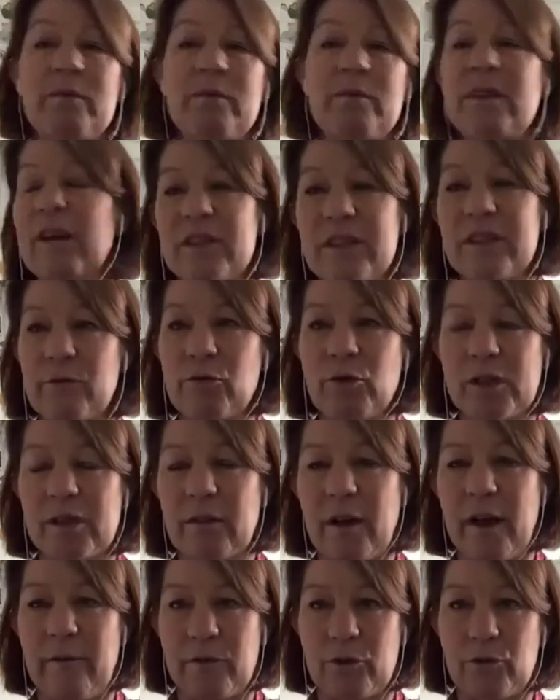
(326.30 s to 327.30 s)
none of us
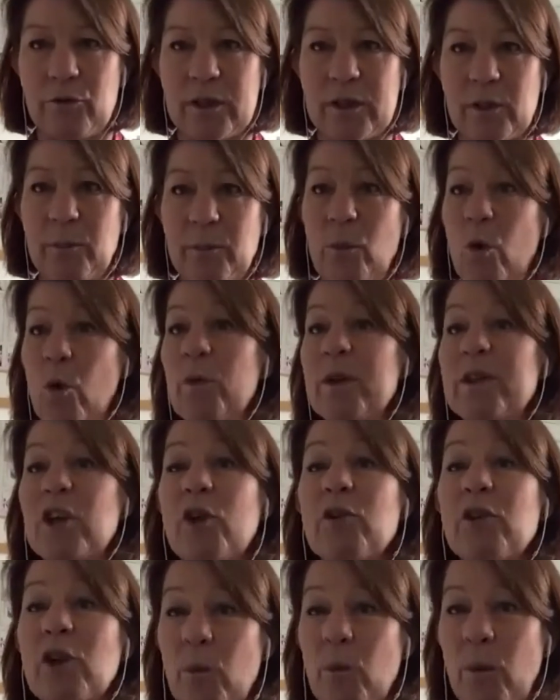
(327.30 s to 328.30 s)
have a crystal ball. We
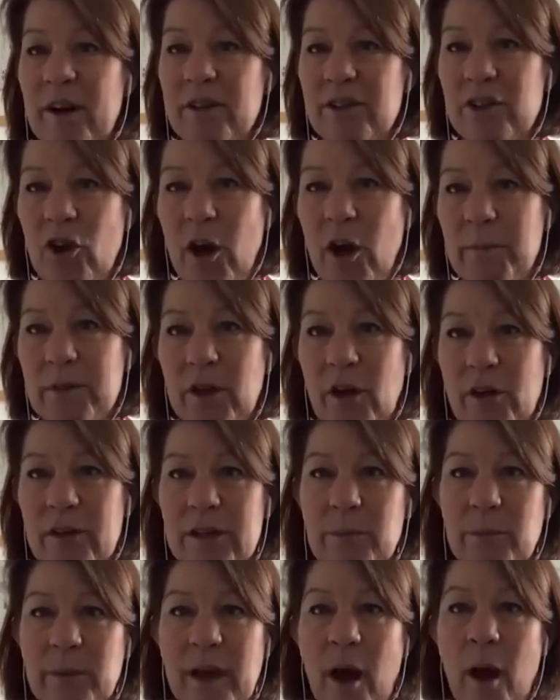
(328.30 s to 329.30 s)
don't know when our time's going
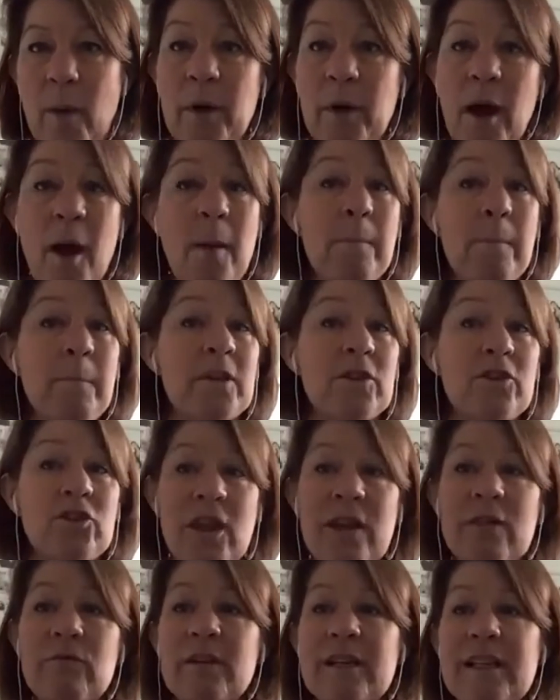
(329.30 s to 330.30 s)
to be up. But
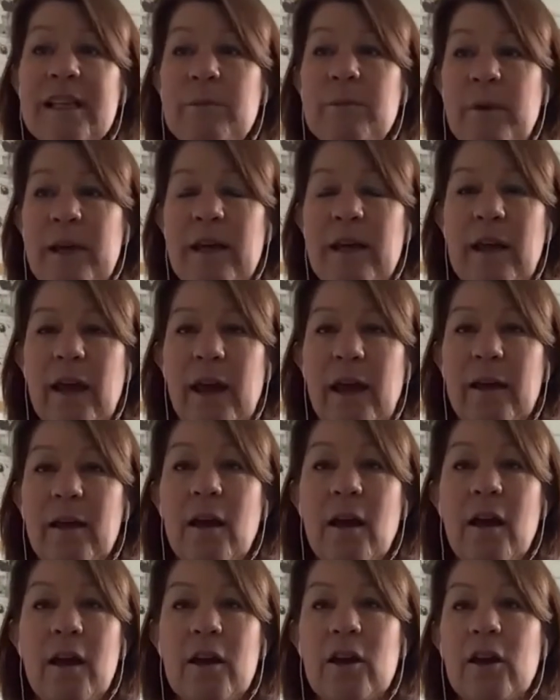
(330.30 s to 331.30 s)
generally speaking,
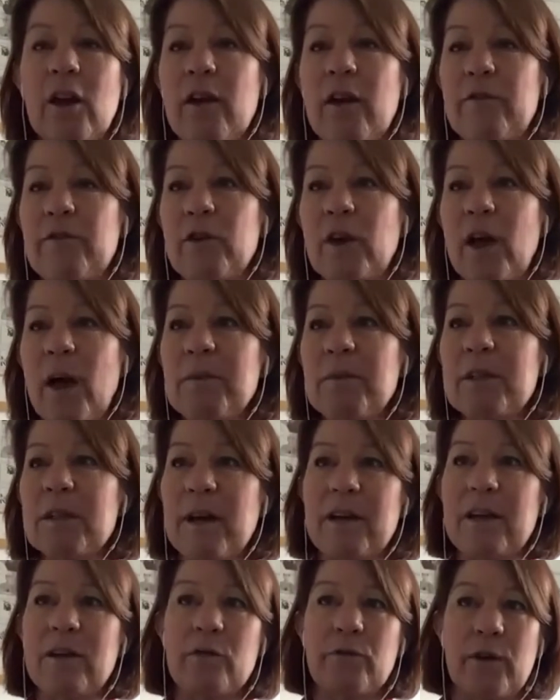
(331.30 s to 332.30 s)
if you come to
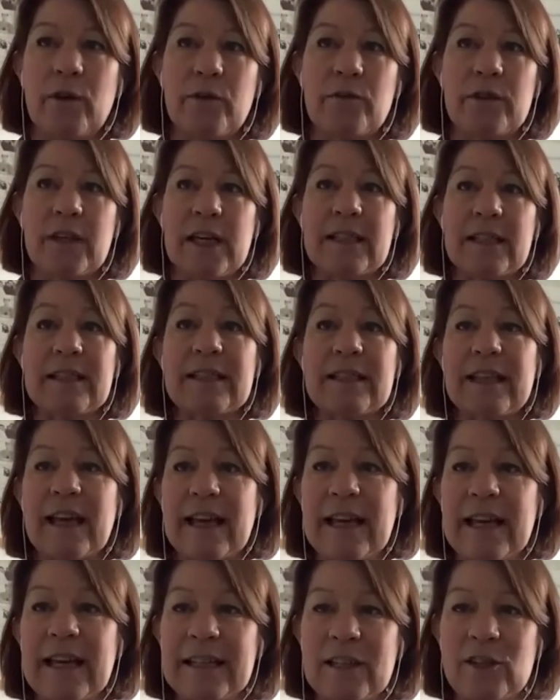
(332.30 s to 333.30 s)
me in your 50s and
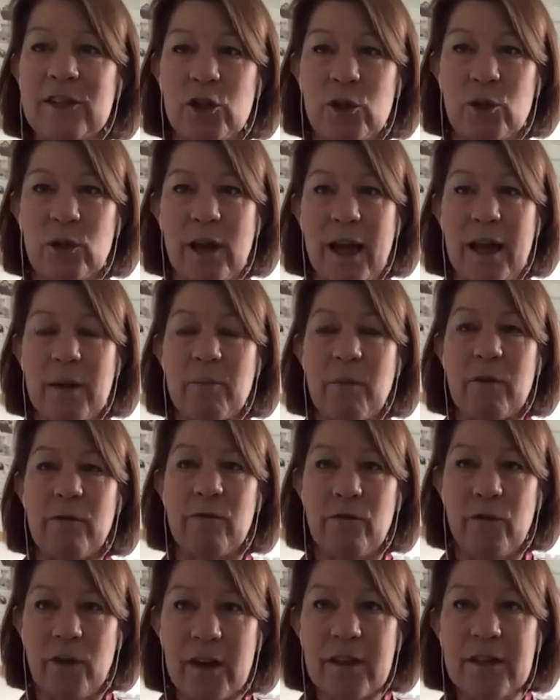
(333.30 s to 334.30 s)
say, is it too late? My
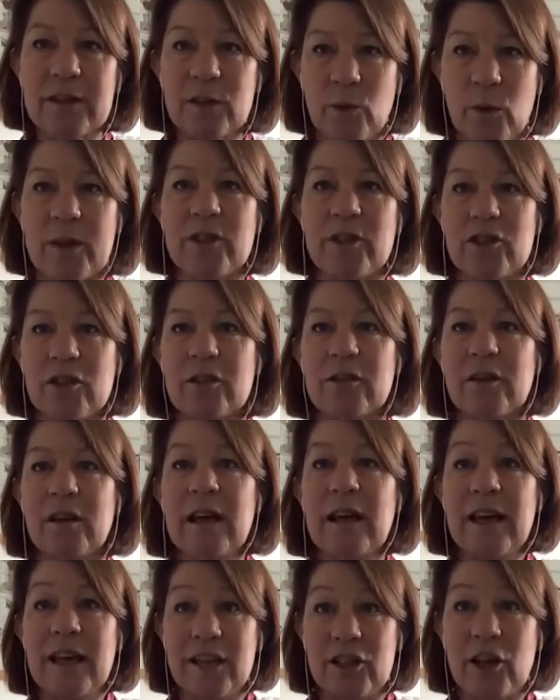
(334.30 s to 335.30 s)
first question
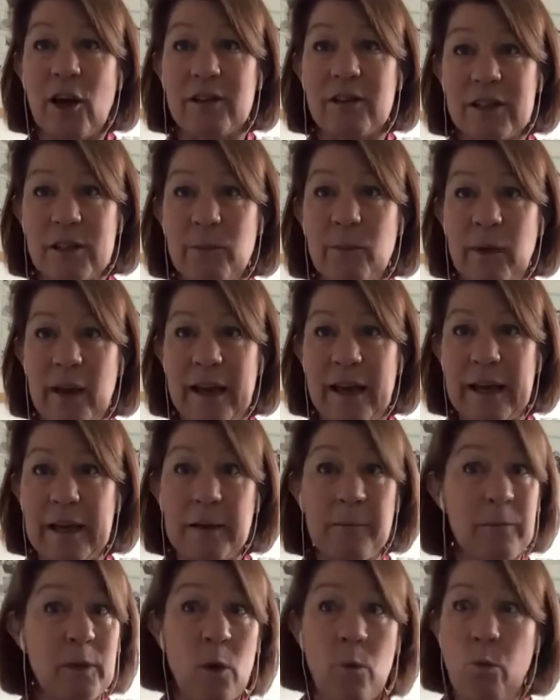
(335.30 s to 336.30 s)
is going to
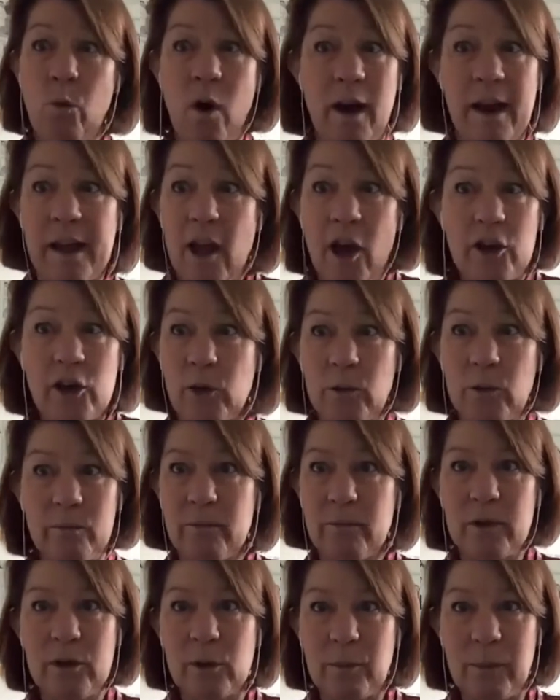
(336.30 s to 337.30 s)
be, why? Are you
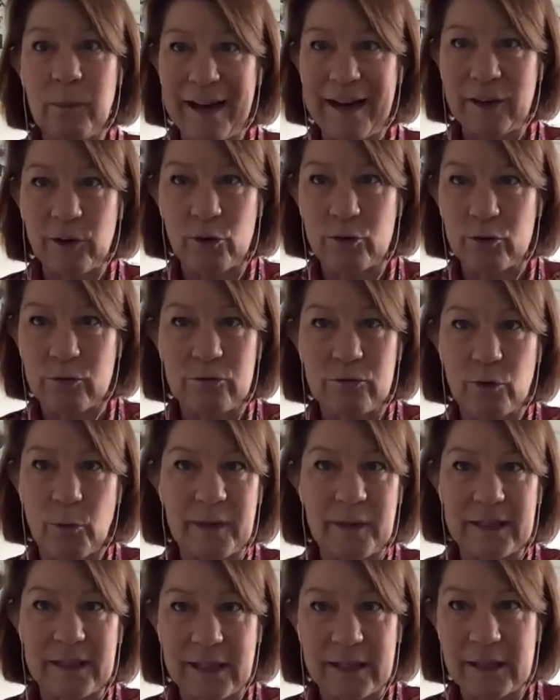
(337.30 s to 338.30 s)
planning on
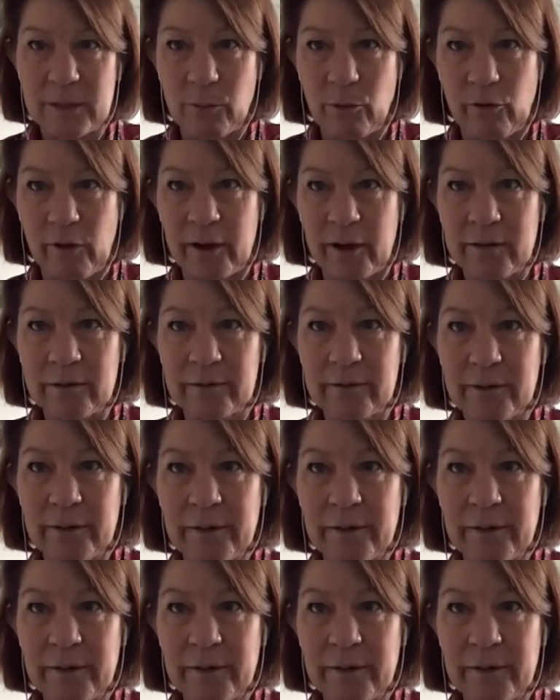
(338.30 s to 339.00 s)
dropping dead tomorrow?